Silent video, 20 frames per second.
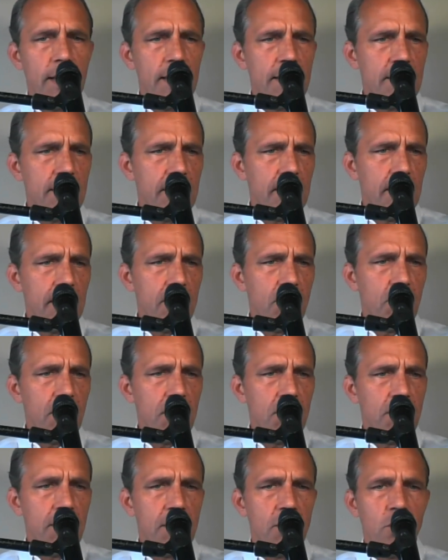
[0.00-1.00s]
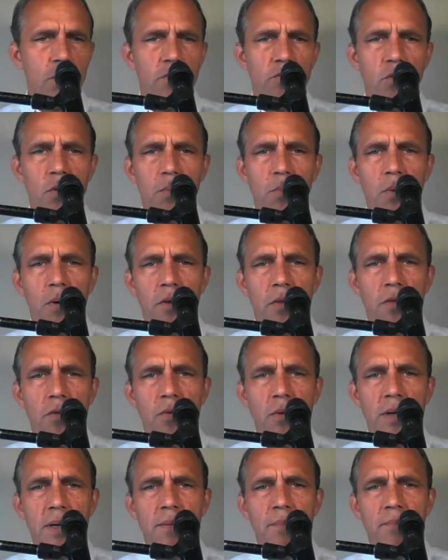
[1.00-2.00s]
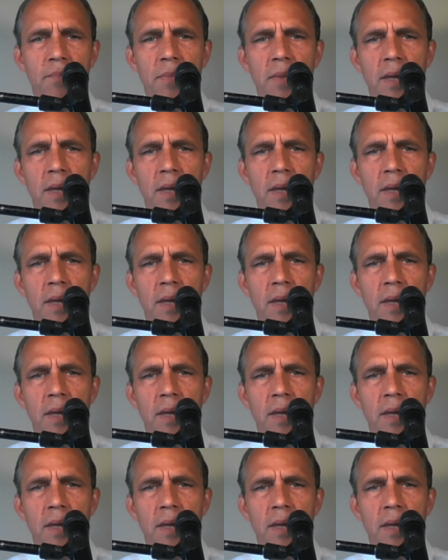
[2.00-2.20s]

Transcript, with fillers: guess they changed that to a 4.3.